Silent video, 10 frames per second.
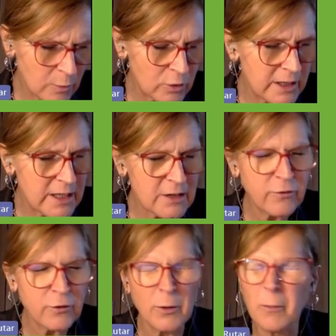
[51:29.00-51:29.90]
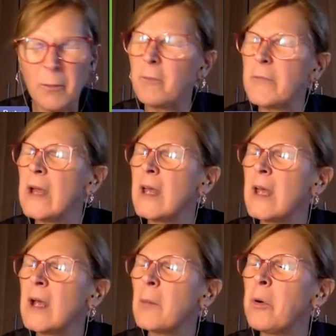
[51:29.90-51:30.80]
colleague from
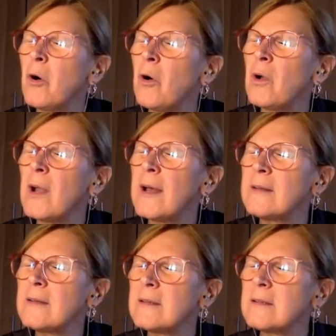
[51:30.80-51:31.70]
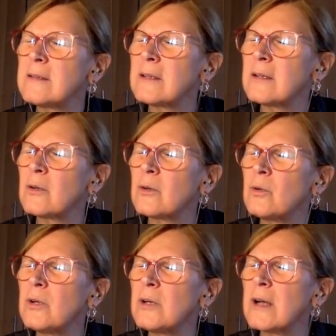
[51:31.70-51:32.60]
Poland,
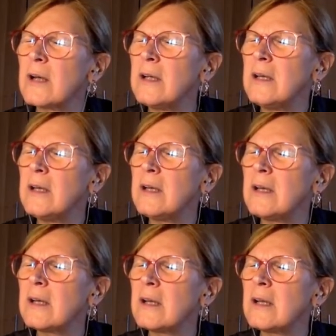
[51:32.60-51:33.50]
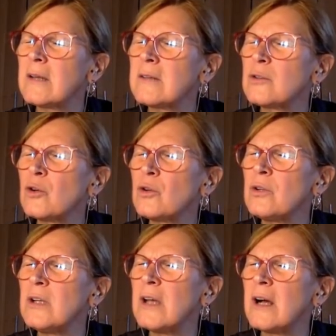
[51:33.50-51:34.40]
Ukraine,
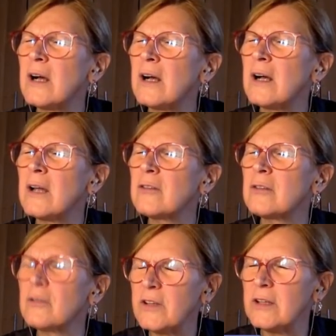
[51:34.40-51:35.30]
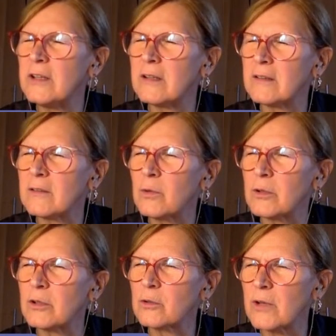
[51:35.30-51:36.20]
Estonia, and Slovenians. We
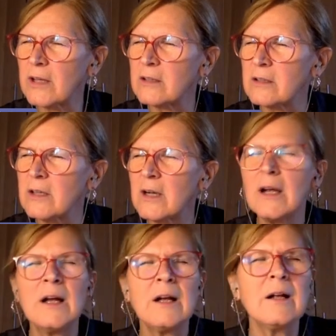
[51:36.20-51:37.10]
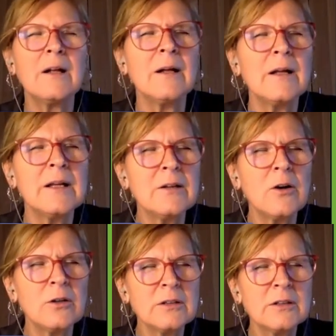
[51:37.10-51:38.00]
work together
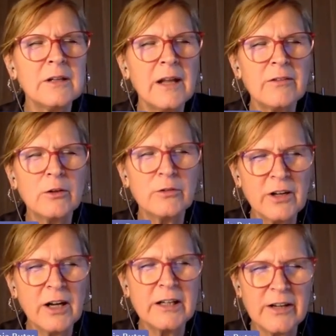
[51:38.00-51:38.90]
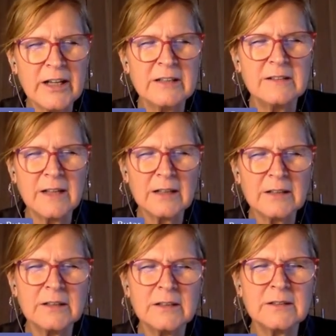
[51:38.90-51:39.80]
on the level of higher ed
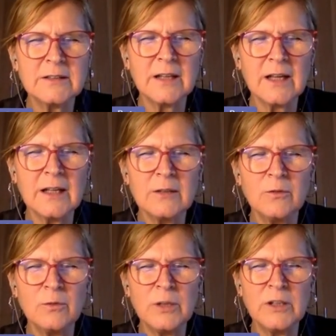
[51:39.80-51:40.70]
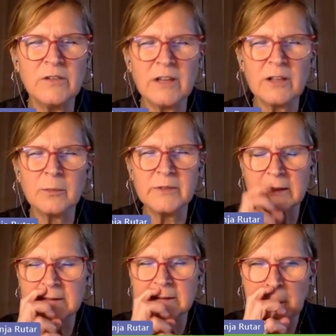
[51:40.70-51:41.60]
didactics, and we develop
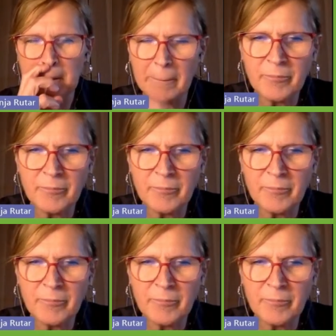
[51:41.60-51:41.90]
this